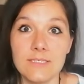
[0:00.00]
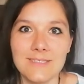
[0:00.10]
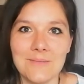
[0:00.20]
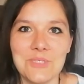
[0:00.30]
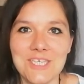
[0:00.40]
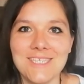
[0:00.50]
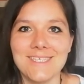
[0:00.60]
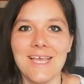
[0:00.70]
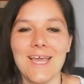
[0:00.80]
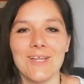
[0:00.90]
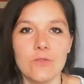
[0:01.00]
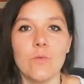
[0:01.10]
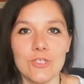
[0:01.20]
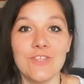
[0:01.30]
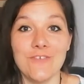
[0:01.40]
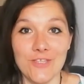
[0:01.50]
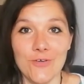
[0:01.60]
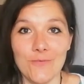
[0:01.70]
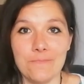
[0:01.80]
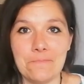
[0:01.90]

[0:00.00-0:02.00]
some seeds, to watch the video.